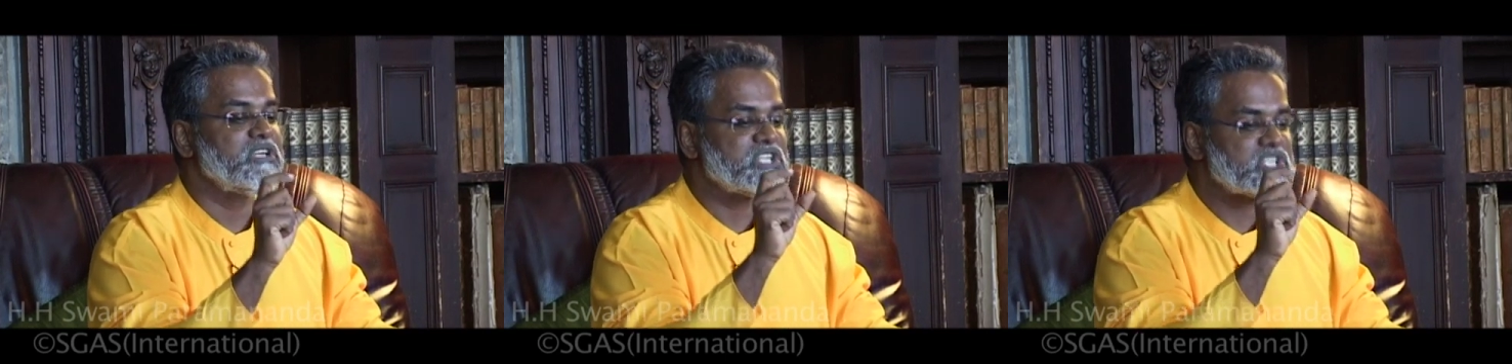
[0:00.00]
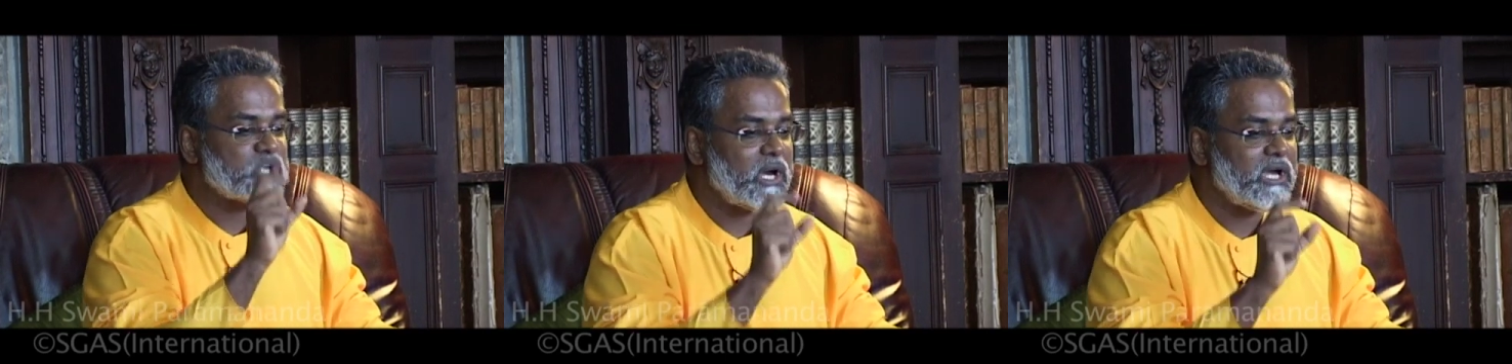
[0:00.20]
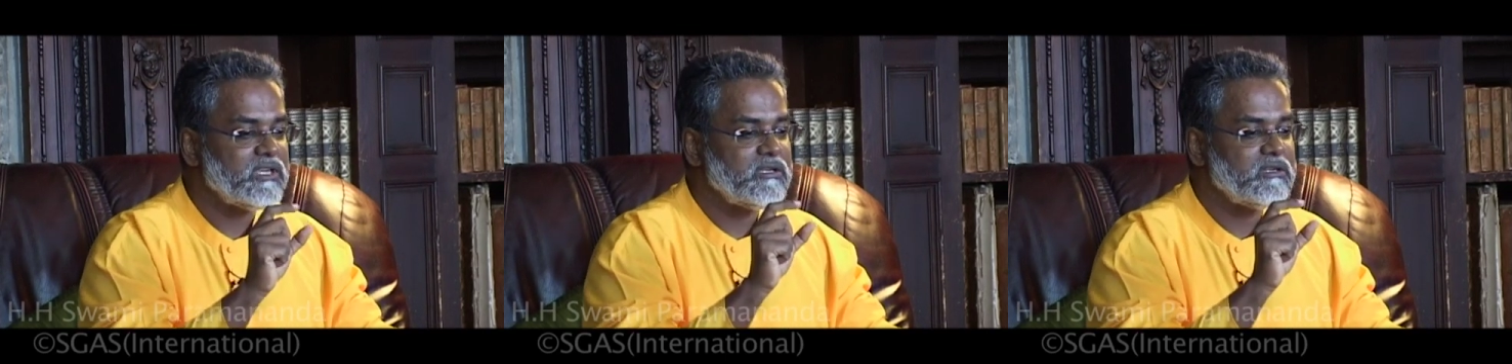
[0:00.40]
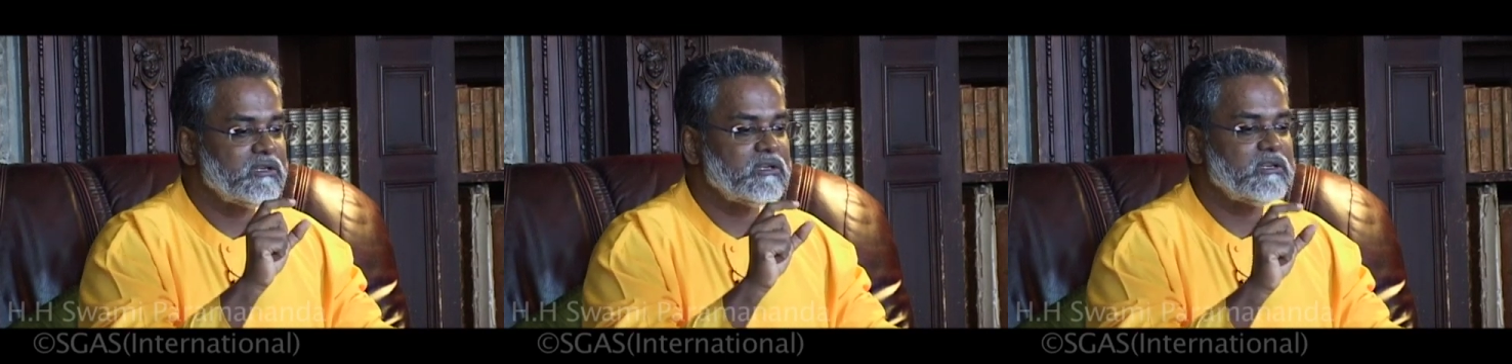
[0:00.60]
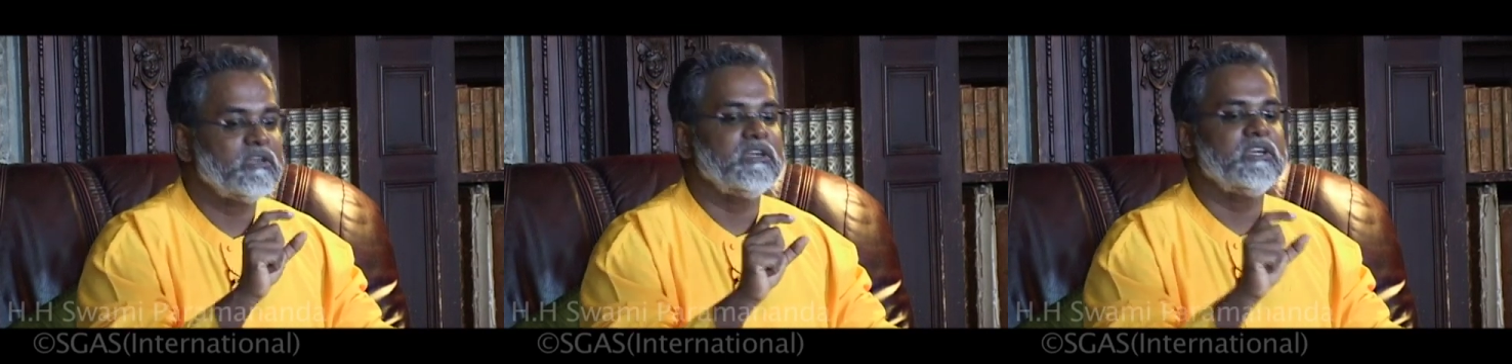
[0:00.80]
try
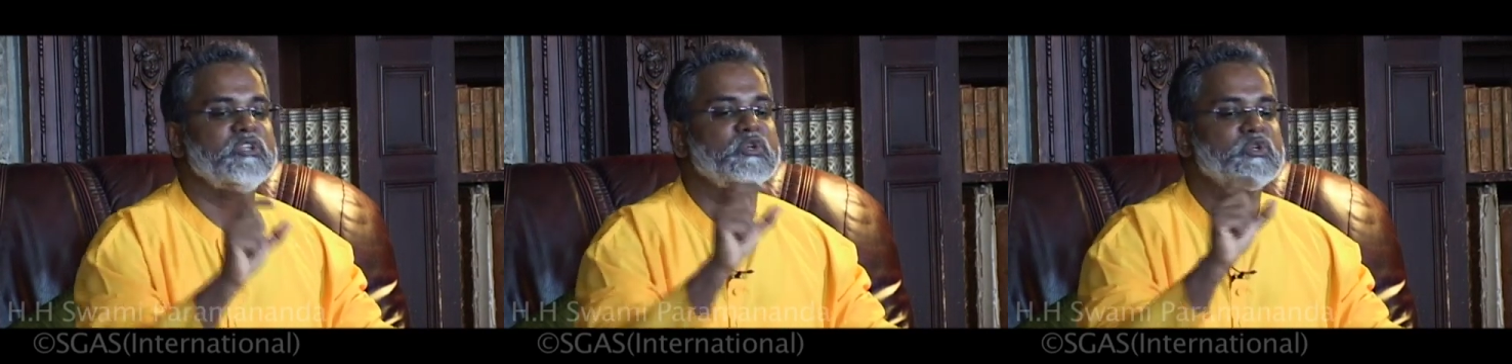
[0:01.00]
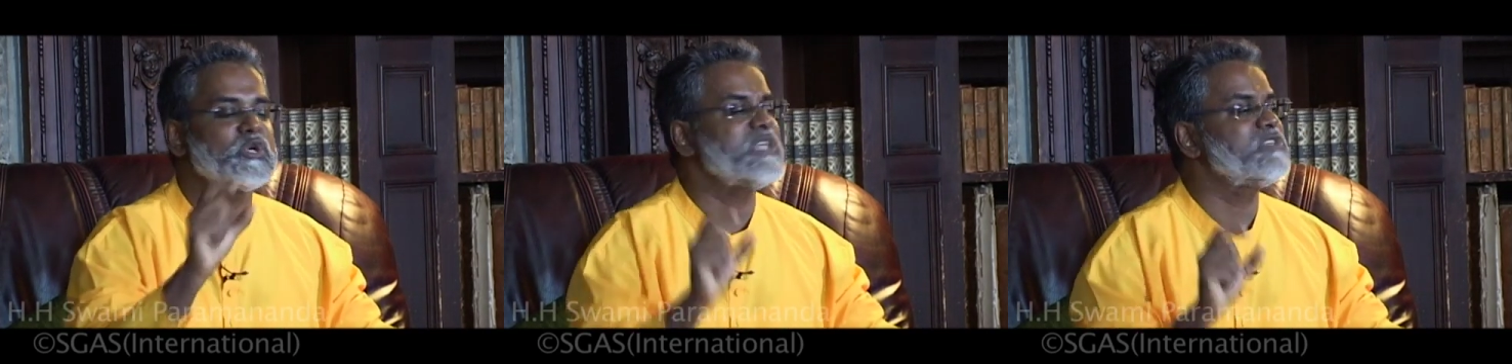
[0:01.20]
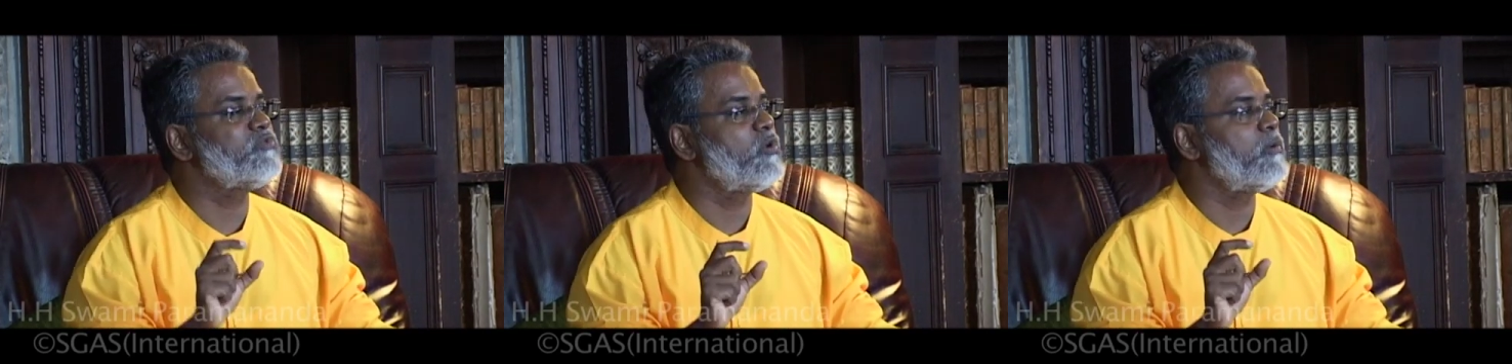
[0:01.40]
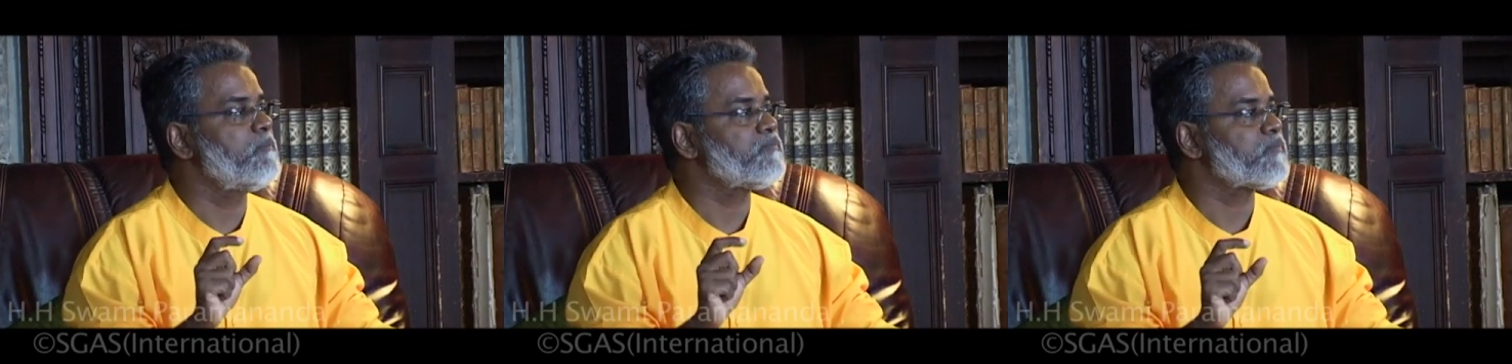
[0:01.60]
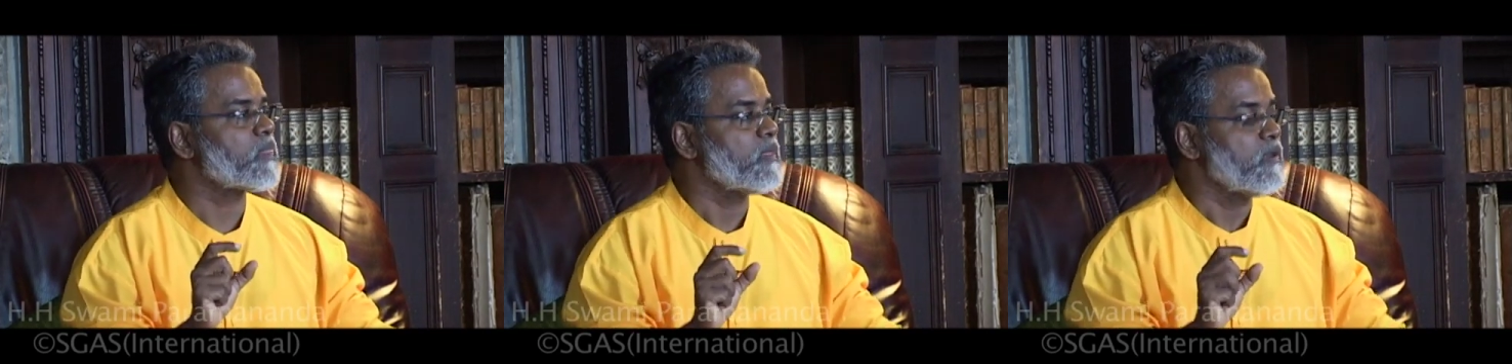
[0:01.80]
to transform.
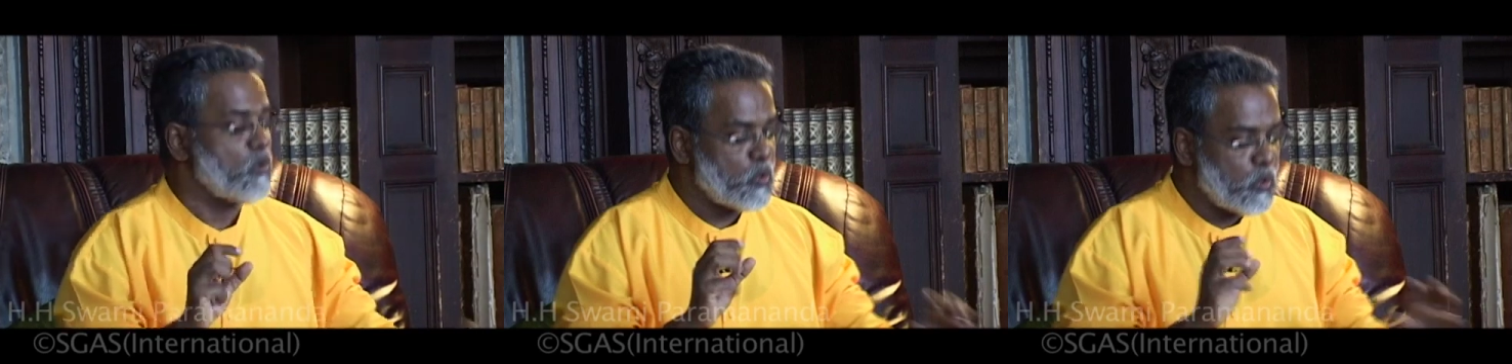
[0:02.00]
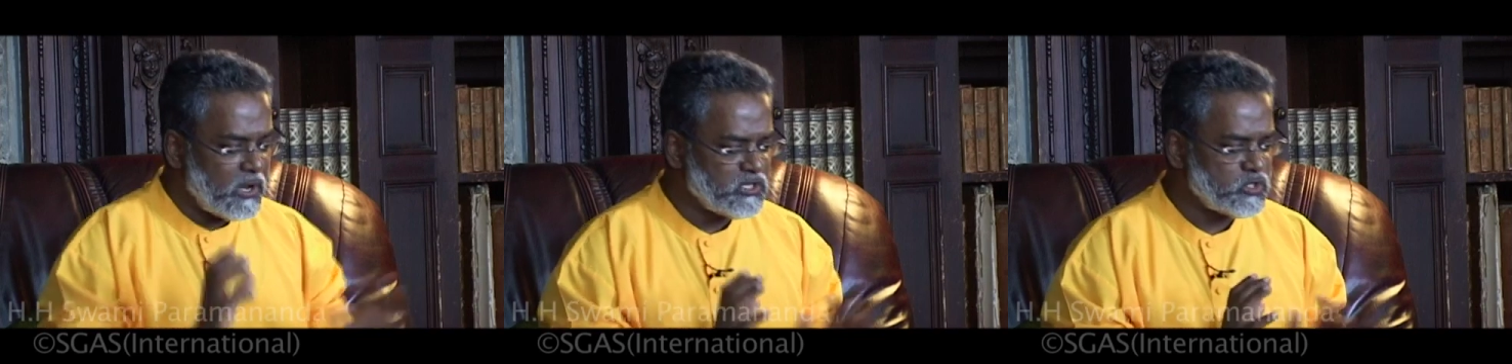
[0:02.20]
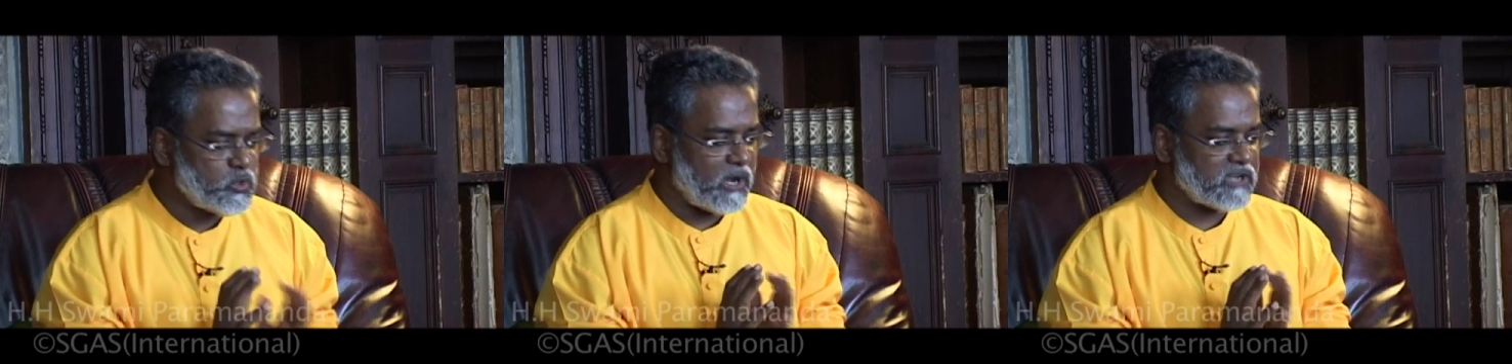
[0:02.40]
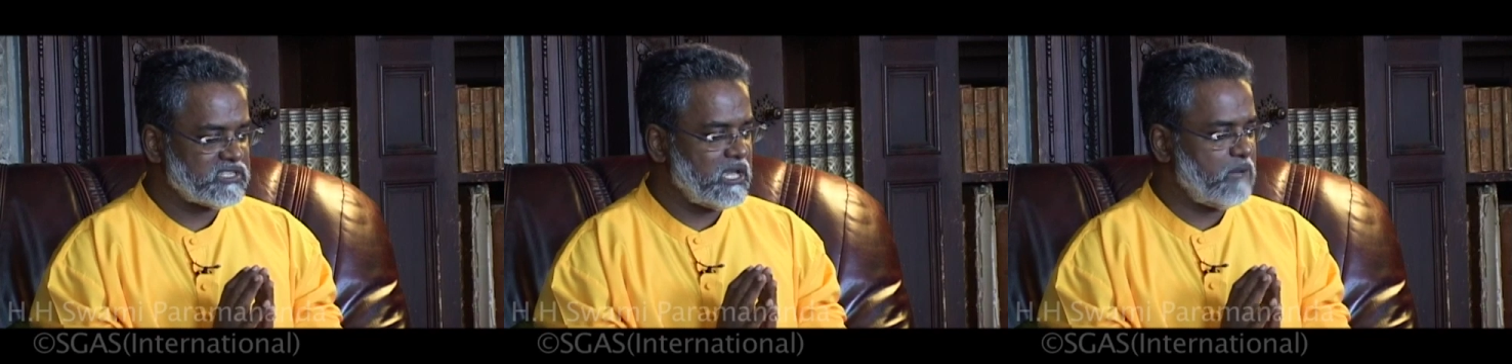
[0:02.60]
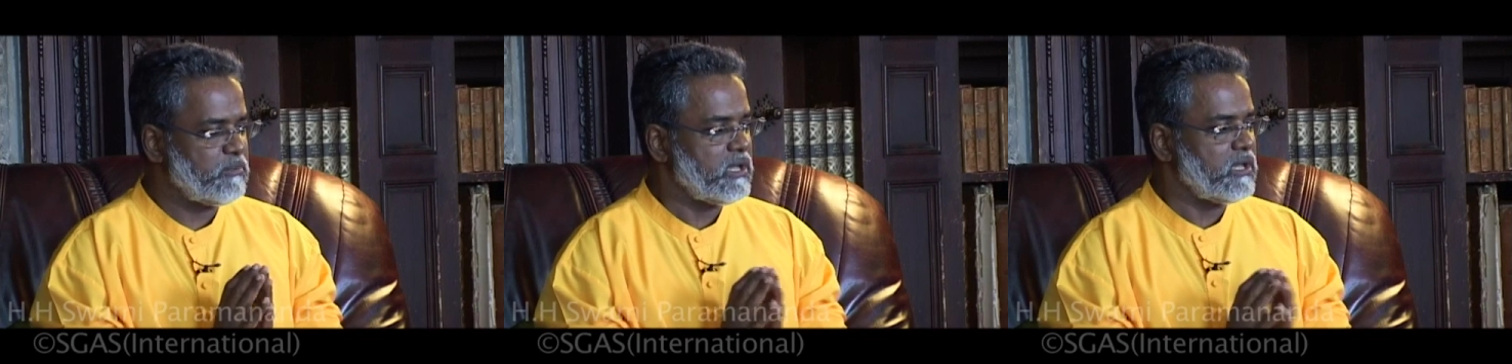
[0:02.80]
Once you
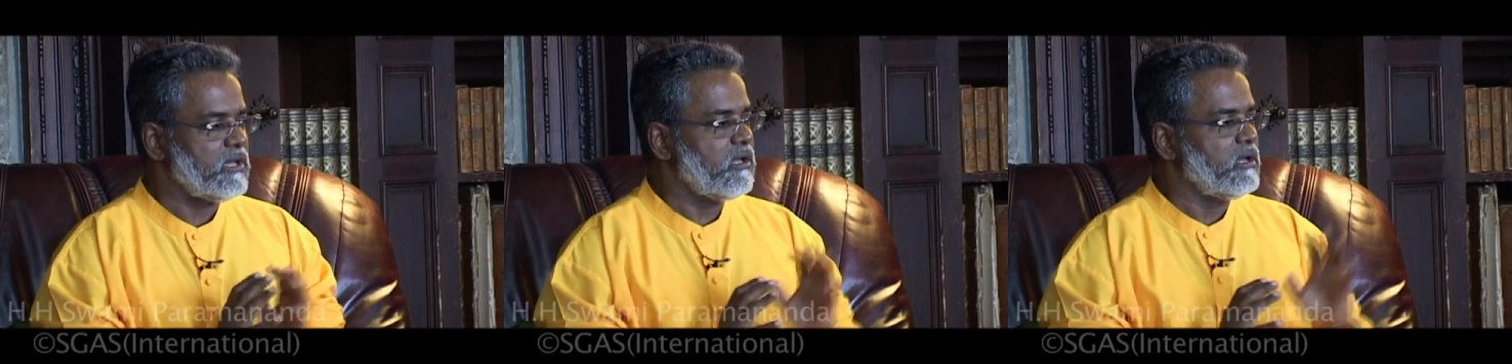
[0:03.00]
accept,